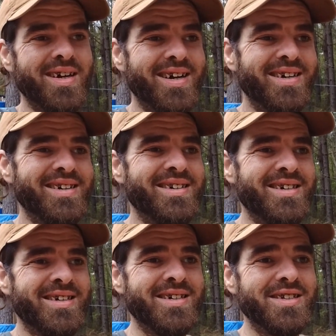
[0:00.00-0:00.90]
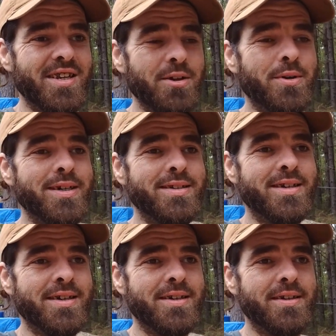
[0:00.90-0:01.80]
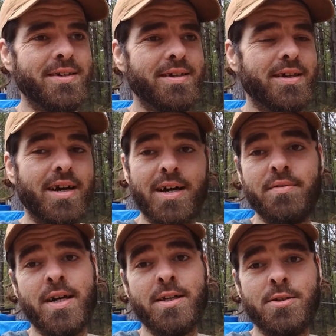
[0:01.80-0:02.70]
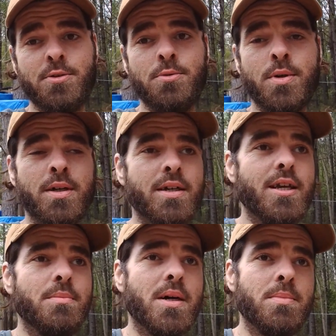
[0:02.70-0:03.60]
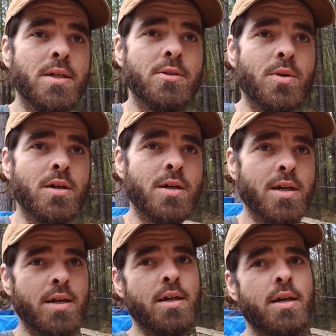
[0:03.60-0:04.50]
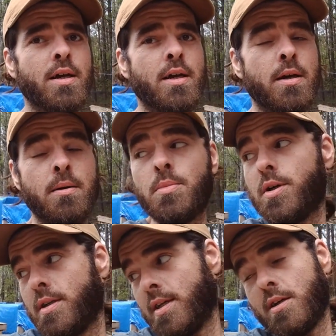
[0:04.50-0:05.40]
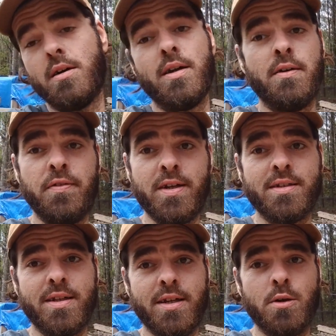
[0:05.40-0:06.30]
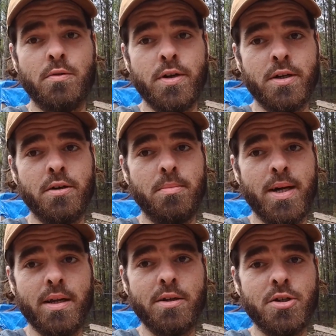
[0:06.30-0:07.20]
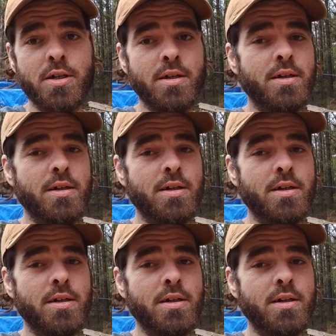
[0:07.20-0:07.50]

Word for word: so anyways, I've got to get my butt to work putting in all that fencing in over yonder in the back of the truck.